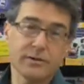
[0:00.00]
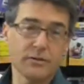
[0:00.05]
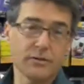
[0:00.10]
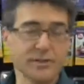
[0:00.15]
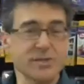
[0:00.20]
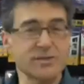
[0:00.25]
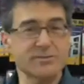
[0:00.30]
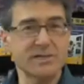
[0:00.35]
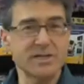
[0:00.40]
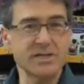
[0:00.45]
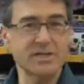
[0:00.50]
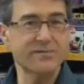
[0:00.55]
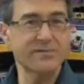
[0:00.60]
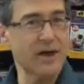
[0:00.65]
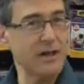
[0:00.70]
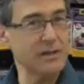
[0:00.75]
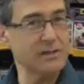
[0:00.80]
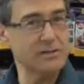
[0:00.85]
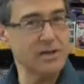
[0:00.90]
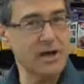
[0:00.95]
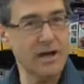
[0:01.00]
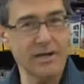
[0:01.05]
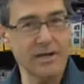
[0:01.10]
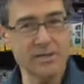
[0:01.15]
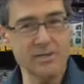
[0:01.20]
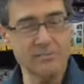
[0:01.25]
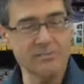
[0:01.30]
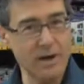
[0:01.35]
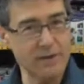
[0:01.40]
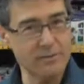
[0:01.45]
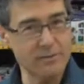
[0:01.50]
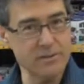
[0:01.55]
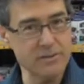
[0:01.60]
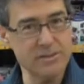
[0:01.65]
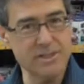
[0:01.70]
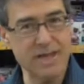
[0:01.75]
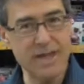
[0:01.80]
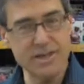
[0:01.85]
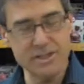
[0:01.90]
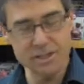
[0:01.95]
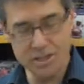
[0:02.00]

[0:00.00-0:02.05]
Christmas, Valentine's, Mother's Day,